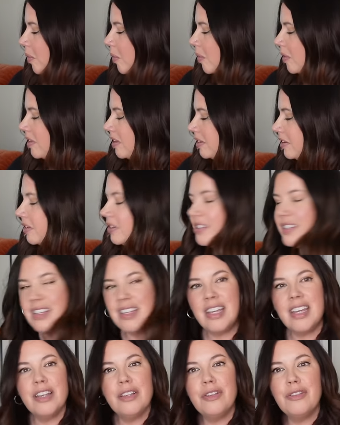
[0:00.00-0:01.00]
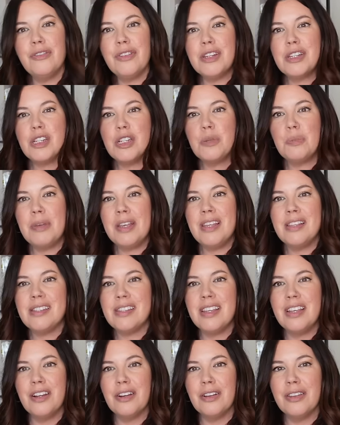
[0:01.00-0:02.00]
or the little teal vintage
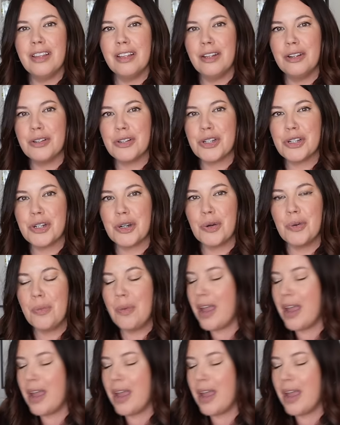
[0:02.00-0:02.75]
piece here, the little shirt